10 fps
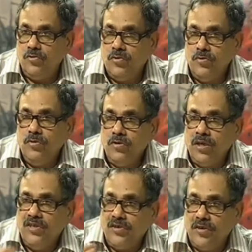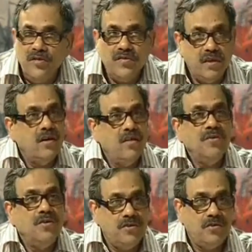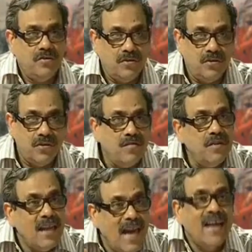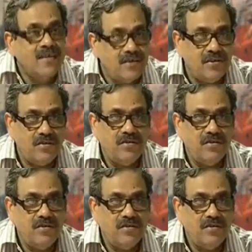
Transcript: to increase economic resources of the land,